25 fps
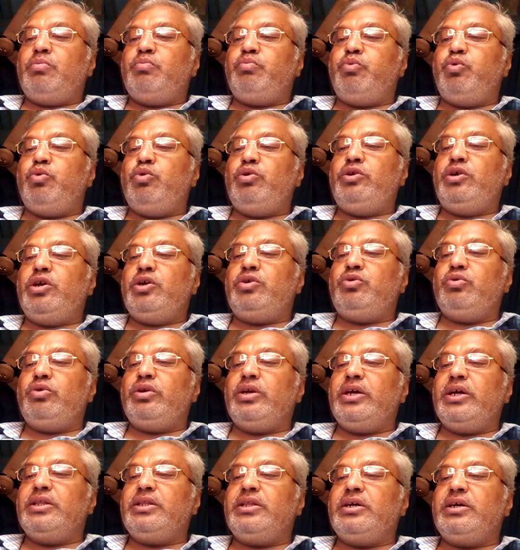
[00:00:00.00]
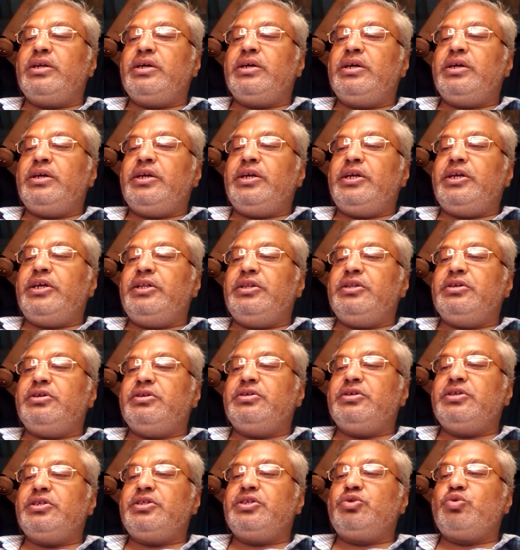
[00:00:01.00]
pulled together in
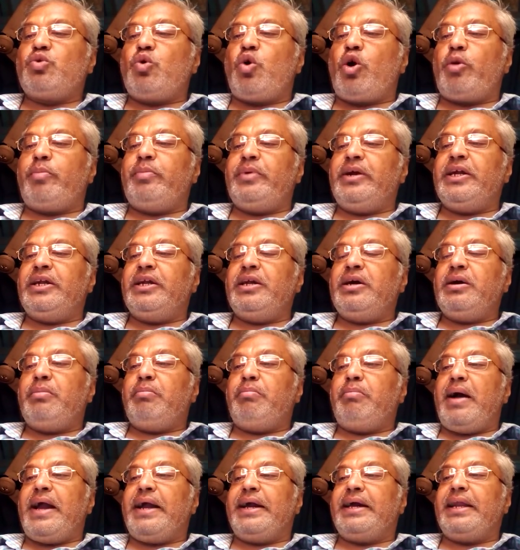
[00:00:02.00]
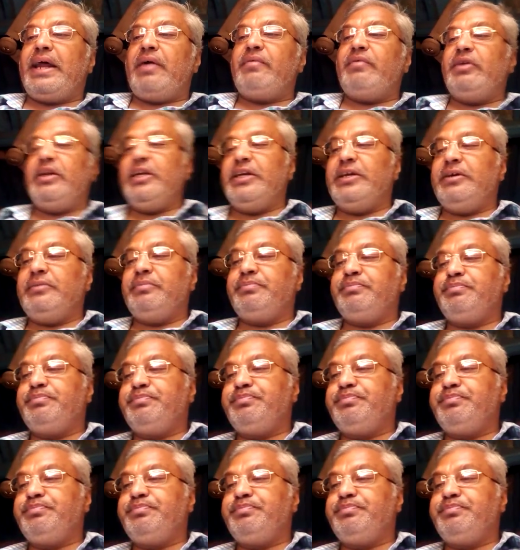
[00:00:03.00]
Earth's orbit by gravity.